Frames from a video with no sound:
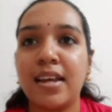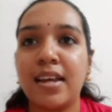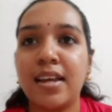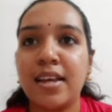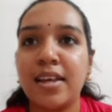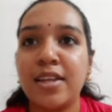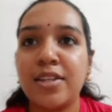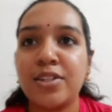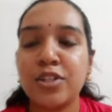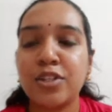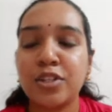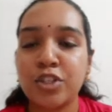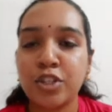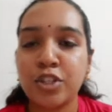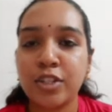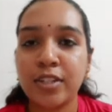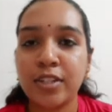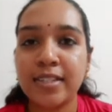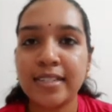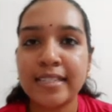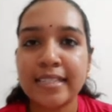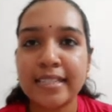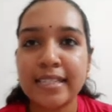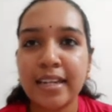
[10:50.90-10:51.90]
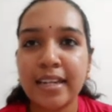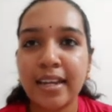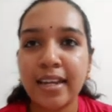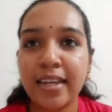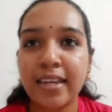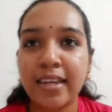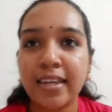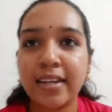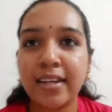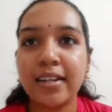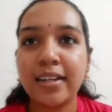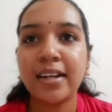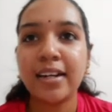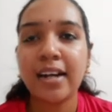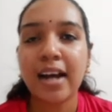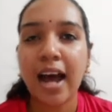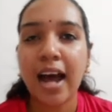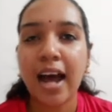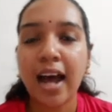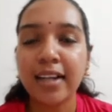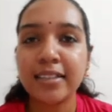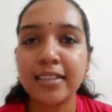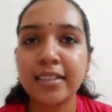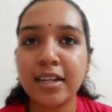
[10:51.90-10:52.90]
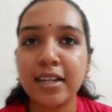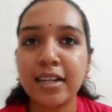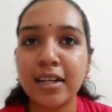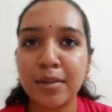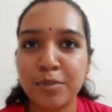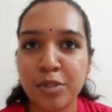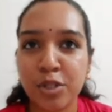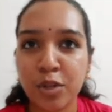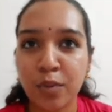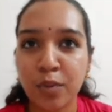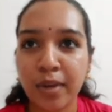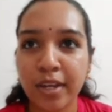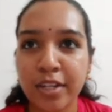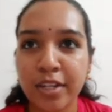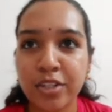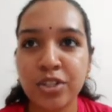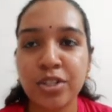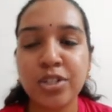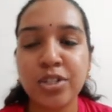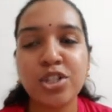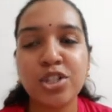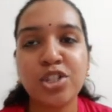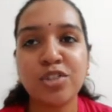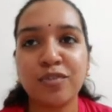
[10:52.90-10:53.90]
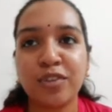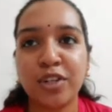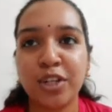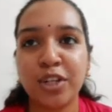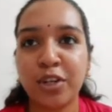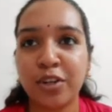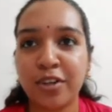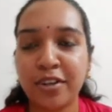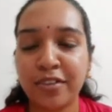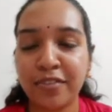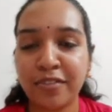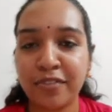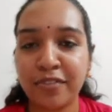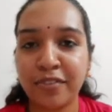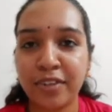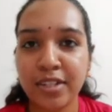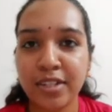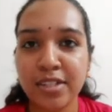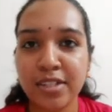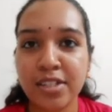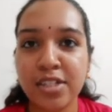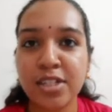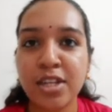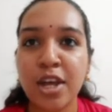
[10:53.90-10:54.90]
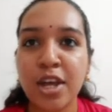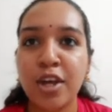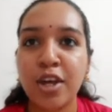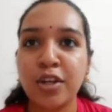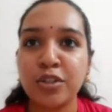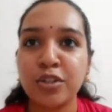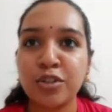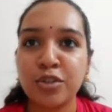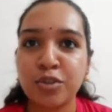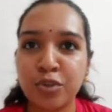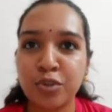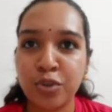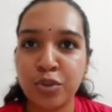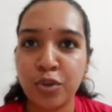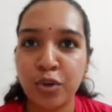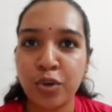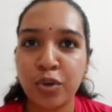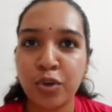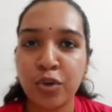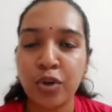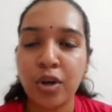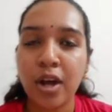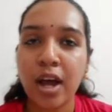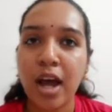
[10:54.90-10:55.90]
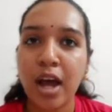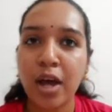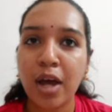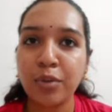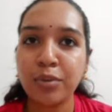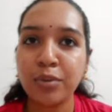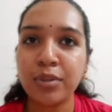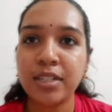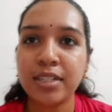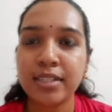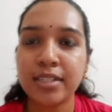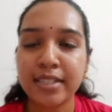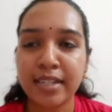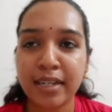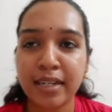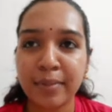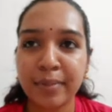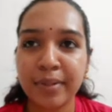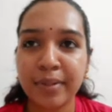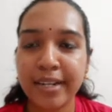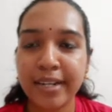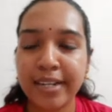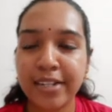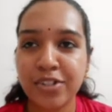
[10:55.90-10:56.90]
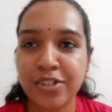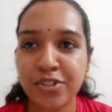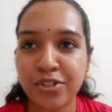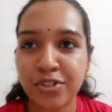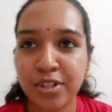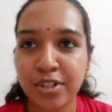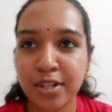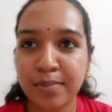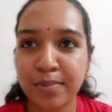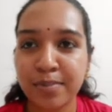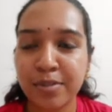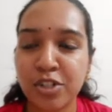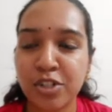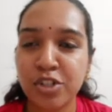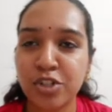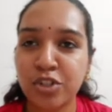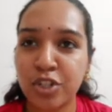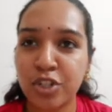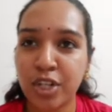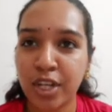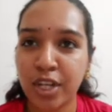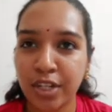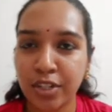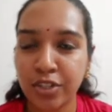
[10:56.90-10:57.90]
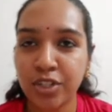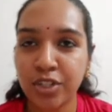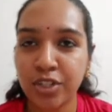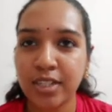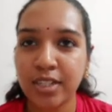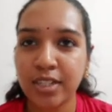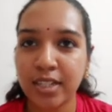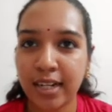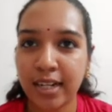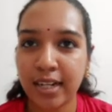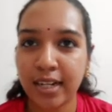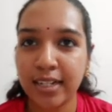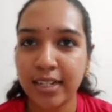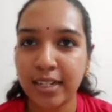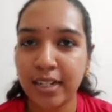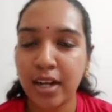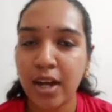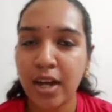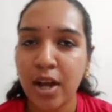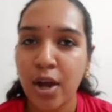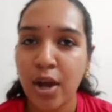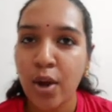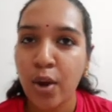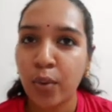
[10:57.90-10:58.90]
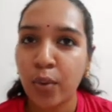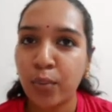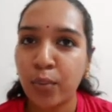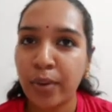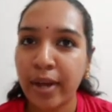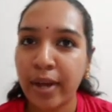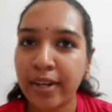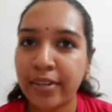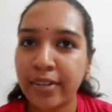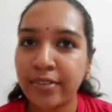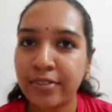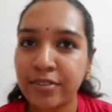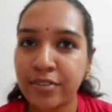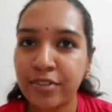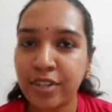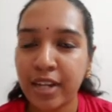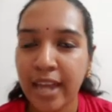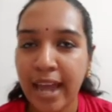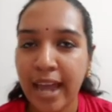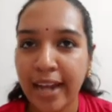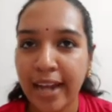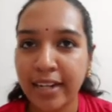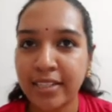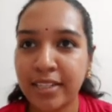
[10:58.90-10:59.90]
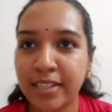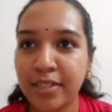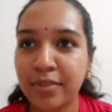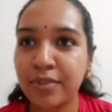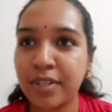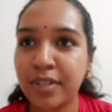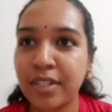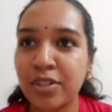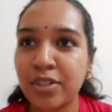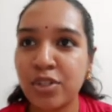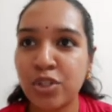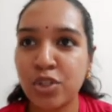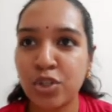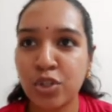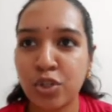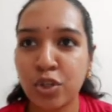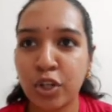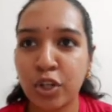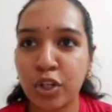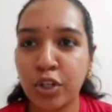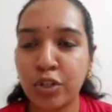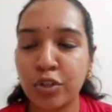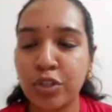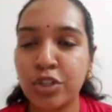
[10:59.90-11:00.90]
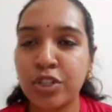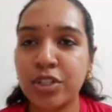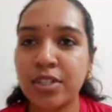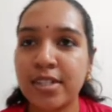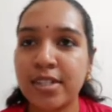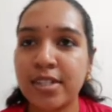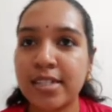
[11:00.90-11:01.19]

So children, here are the observations for your reference to know how the turmeric strips change in color when reacted with solutions